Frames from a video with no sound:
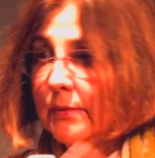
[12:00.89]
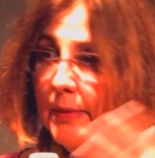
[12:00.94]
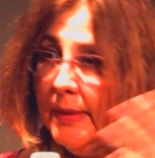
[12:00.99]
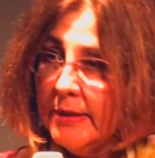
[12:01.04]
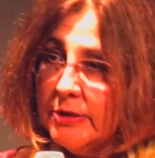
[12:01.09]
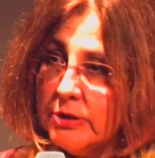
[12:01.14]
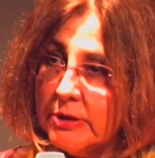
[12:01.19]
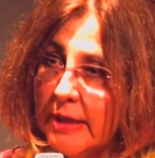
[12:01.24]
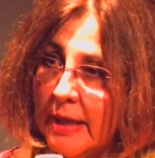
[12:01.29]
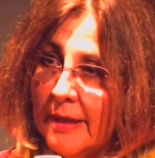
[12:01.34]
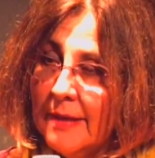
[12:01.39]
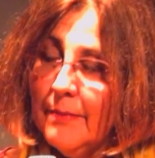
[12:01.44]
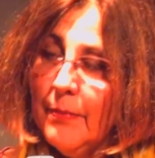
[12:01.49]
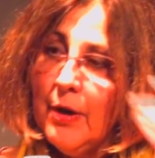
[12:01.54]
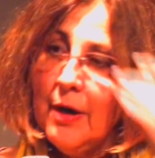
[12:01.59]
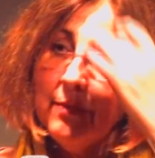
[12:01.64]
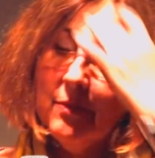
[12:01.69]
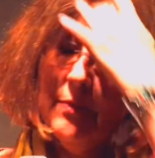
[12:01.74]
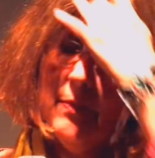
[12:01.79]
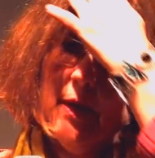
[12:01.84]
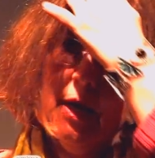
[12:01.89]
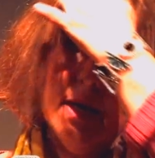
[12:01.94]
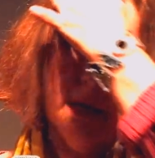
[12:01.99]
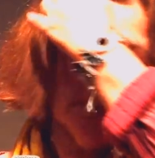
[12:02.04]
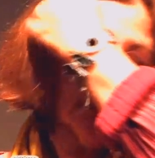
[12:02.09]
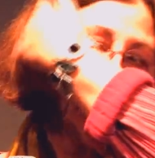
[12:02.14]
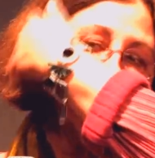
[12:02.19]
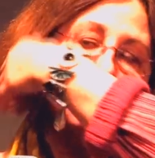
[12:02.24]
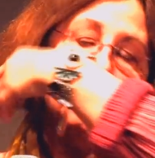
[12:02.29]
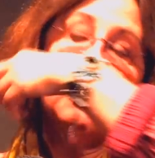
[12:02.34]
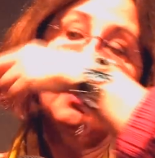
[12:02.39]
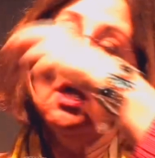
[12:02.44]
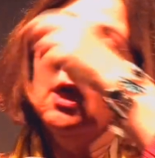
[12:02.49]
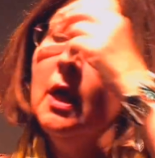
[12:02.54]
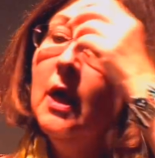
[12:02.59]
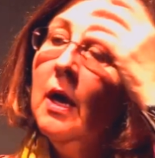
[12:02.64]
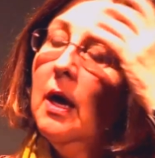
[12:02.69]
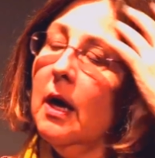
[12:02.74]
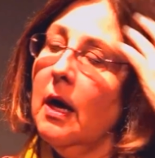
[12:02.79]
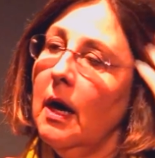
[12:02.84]
we educated Barbara Boxer,
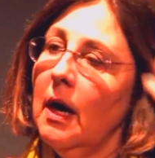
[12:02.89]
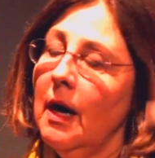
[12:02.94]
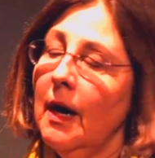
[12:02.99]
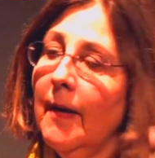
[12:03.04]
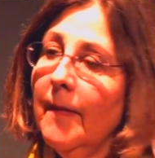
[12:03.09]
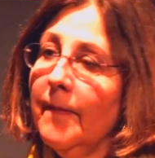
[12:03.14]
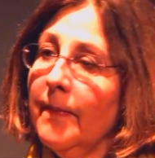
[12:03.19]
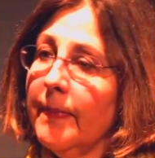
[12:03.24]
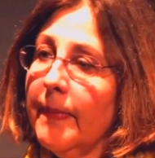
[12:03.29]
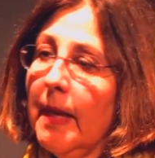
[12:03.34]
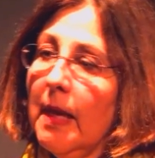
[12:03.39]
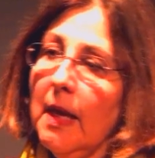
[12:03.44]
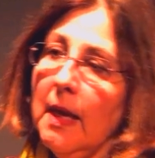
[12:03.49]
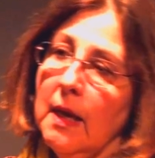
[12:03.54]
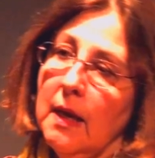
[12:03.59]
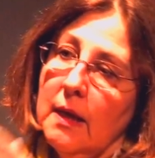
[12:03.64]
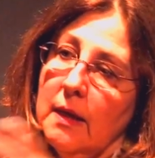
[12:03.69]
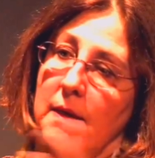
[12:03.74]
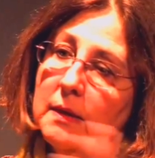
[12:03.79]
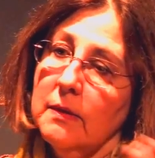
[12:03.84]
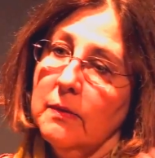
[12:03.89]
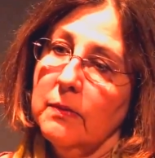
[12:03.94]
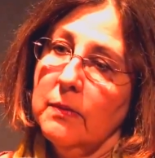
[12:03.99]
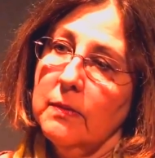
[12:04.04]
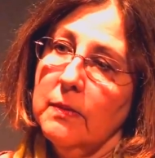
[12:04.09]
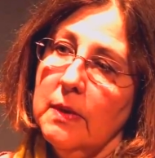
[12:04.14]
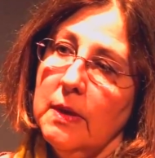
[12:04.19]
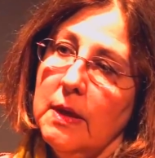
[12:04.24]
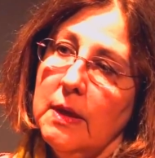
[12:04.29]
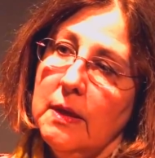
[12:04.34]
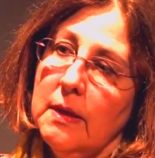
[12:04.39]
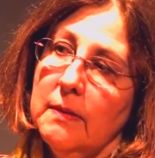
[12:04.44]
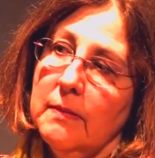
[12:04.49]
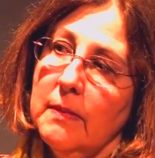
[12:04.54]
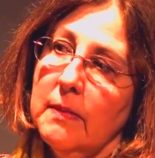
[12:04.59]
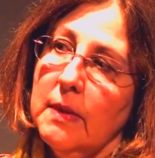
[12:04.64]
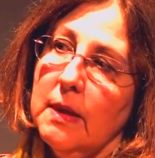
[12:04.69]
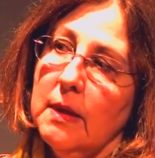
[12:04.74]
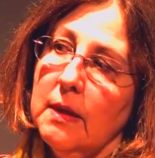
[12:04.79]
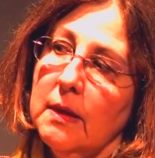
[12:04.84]
and
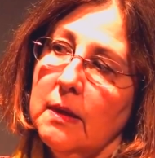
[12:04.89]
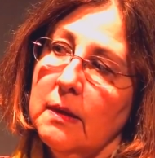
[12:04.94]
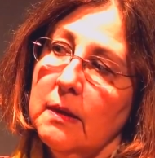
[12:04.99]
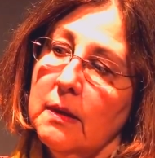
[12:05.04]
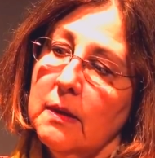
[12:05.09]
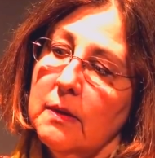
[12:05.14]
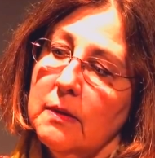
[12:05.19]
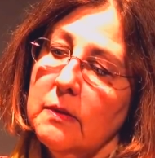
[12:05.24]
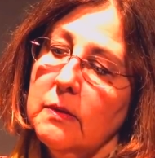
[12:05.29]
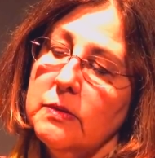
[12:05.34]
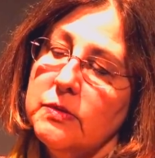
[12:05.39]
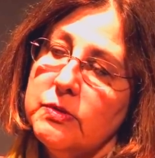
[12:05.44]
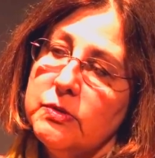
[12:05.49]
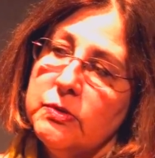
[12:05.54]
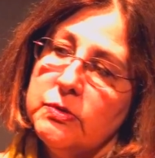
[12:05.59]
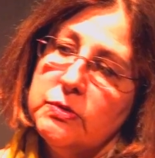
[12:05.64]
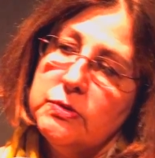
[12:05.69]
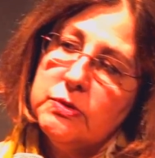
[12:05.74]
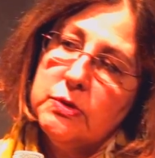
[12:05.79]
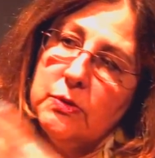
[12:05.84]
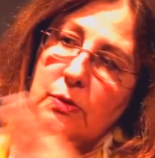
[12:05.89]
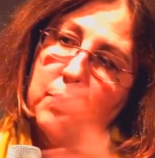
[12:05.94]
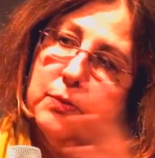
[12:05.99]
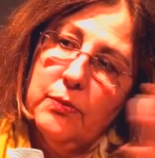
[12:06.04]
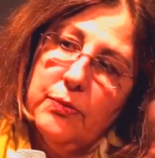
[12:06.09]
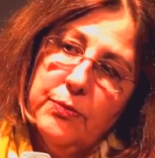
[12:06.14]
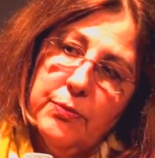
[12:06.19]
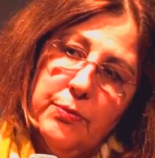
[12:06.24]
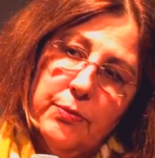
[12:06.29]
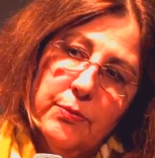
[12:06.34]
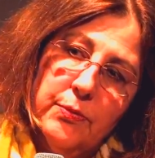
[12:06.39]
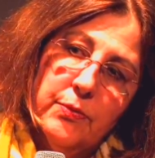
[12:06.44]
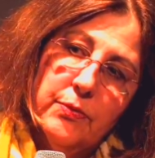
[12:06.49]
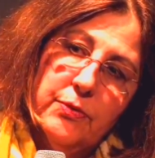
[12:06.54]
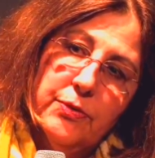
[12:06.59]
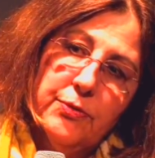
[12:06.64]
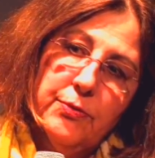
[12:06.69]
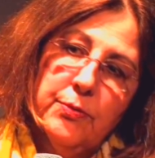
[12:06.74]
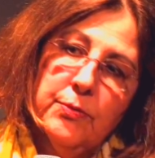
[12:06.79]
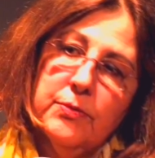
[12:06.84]
so through
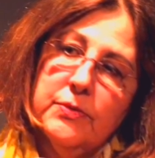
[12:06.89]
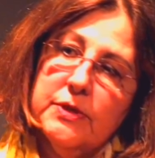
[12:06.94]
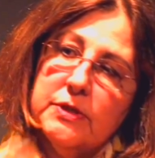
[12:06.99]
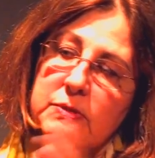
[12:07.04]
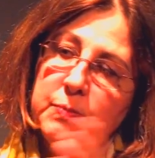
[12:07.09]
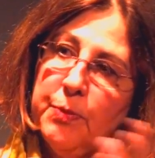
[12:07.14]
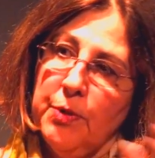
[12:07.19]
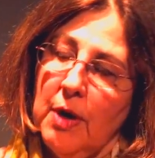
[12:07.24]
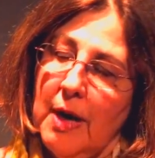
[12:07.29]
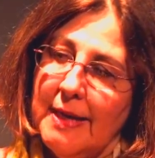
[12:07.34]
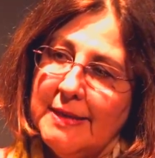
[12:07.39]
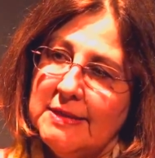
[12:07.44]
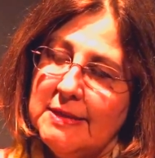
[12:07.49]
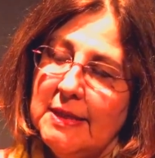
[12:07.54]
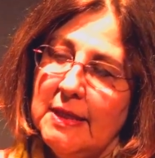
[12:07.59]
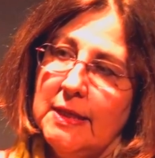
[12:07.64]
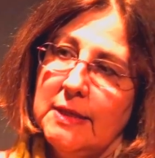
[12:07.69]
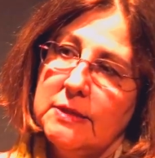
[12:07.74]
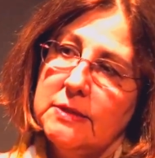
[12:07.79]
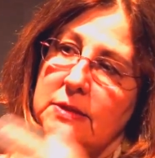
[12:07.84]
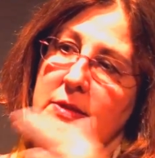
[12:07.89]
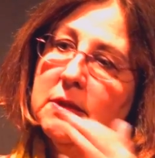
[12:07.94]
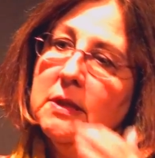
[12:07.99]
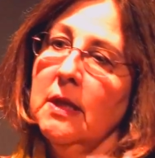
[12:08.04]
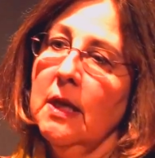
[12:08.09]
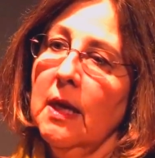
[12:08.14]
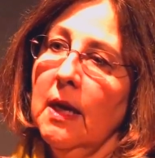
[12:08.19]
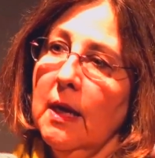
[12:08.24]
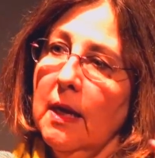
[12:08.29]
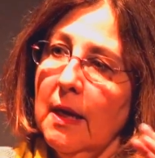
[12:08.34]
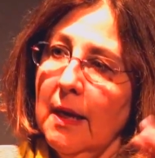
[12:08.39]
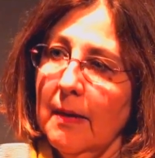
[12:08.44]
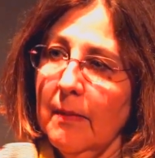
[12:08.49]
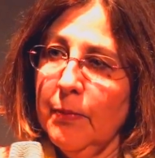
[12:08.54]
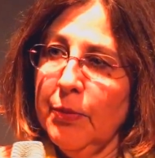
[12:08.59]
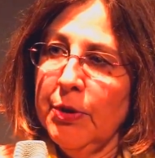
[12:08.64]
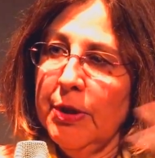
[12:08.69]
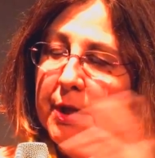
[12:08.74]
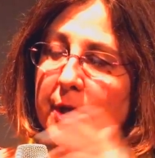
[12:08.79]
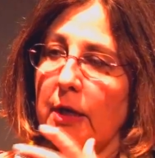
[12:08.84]
this process,
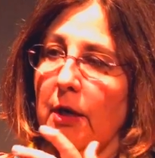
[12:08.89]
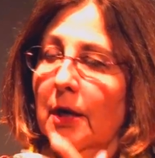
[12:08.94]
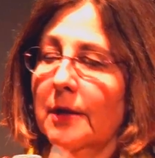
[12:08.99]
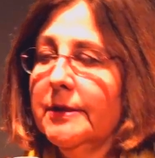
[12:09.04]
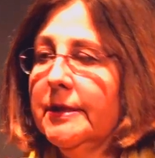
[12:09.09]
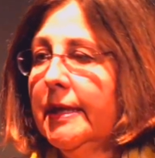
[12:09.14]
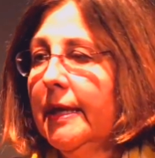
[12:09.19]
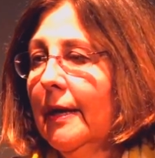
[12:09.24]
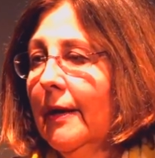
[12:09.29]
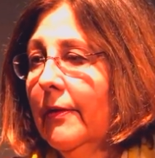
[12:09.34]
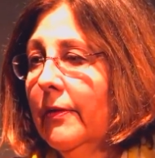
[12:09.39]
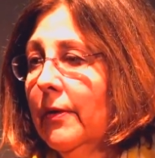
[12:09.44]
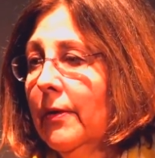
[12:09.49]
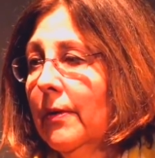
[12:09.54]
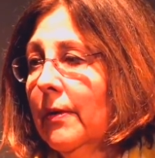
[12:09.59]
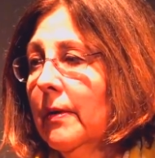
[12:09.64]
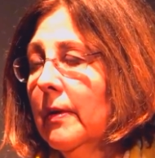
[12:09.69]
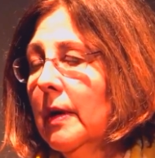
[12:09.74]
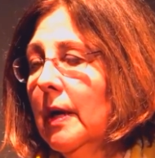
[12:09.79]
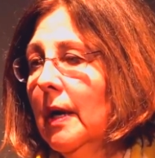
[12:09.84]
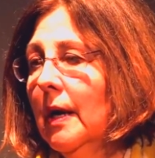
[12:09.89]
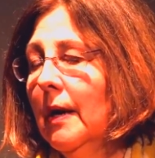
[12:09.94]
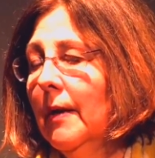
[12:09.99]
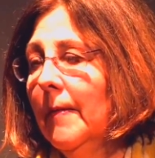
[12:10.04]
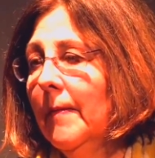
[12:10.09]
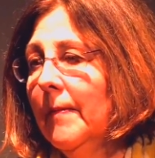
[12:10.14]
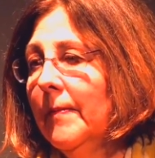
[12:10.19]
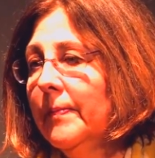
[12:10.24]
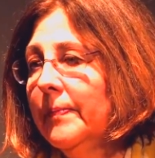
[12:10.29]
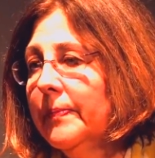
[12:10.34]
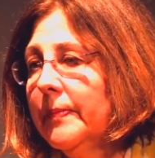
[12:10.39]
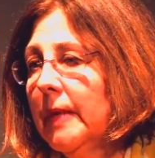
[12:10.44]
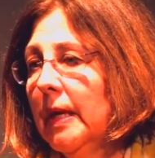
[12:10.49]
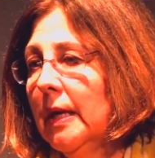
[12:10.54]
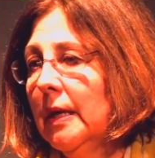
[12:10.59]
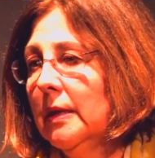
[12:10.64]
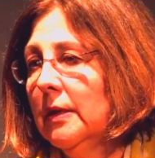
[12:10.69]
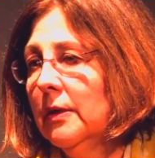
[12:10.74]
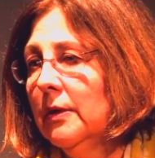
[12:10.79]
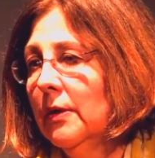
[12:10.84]
putting it all together,
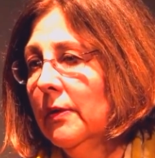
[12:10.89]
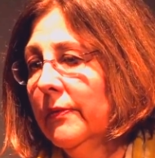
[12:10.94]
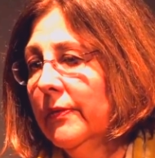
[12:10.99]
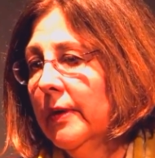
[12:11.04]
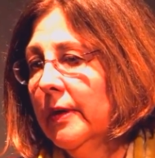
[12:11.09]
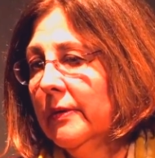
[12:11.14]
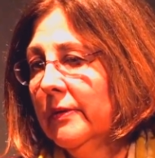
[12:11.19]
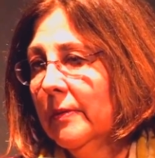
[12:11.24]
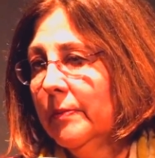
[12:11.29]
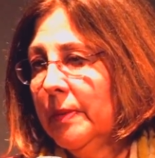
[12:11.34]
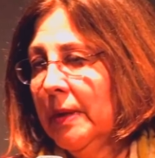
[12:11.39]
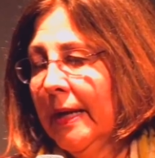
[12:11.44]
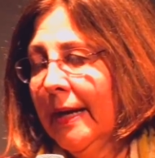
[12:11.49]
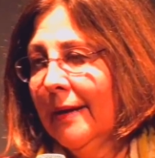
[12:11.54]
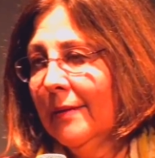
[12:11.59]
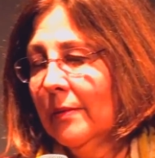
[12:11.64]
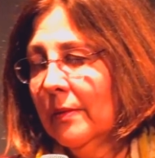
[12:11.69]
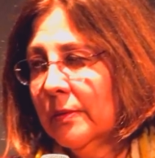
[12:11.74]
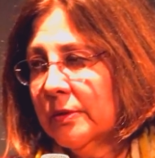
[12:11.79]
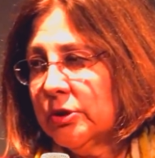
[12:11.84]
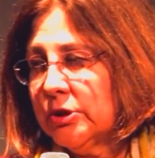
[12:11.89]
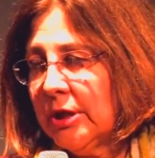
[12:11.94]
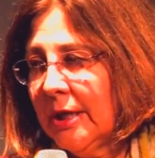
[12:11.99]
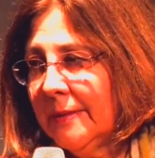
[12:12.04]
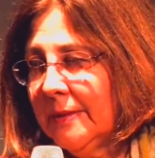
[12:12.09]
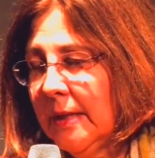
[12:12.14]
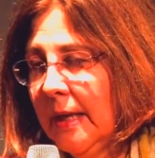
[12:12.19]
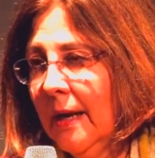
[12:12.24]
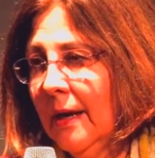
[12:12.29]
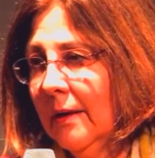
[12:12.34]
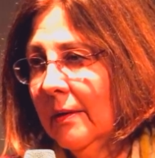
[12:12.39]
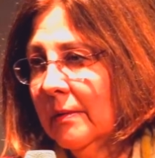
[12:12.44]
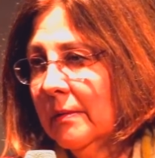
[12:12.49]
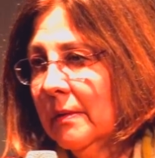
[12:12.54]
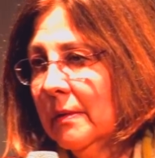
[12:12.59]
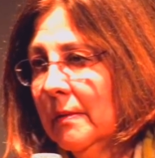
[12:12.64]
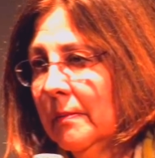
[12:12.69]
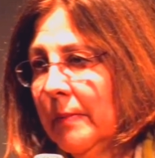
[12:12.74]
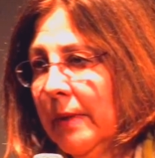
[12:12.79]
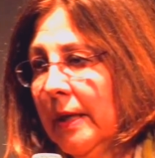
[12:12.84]
you know, the plant was shut down.
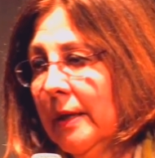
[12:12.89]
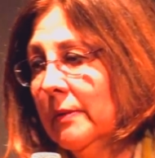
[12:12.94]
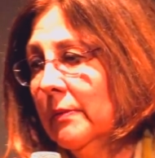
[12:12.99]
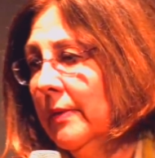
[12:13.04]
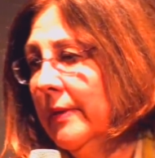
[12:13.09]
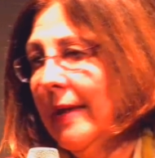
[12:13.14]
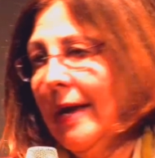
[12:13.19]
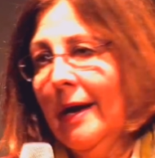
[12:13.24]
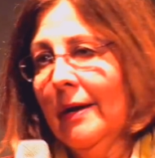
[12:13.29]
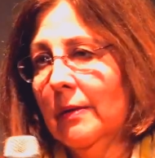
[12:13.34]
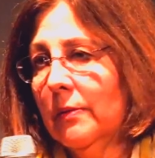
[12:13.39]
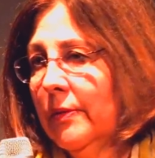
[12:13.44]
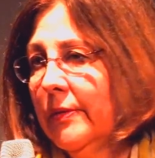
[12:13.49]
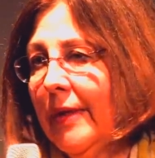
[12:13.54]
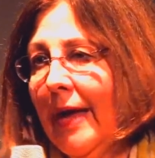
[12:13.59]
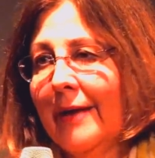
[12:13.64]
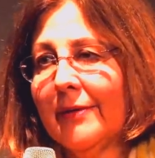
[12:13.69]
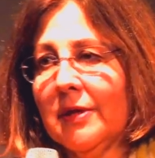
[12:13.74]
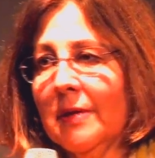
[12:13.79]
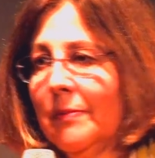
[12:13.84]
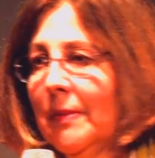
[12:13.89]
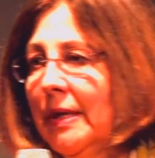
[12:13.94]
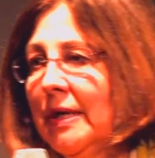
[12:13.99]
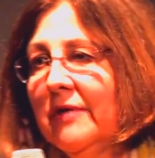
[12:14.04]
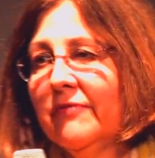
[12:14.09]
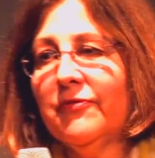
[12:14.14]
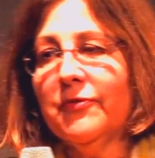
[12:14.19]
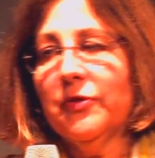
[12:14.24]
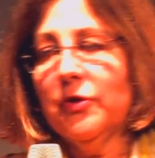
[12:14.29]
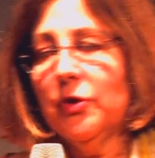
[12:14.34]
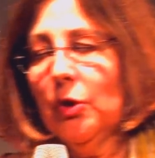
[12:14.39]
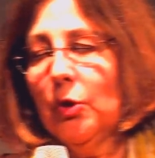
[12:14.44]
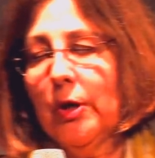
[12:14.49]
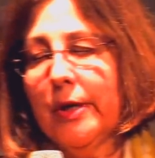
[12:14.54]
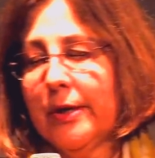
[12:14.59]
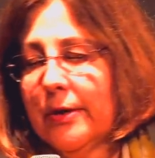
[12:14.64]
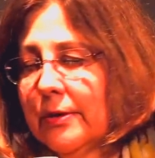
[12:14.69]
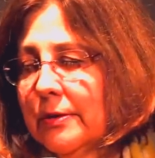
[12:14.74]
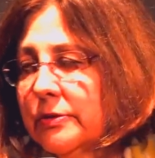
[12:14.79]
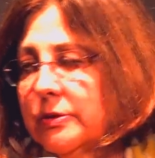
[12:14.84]
But without the money for the
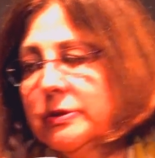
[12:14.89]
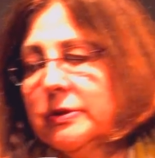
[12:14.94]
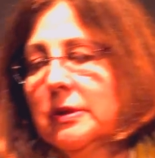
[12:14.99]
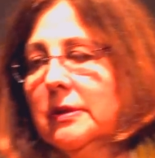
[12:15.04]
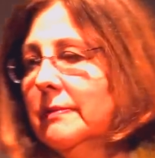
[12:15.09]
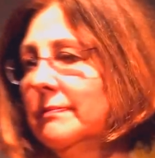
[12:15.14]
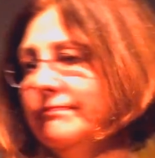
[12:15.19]
lawyers,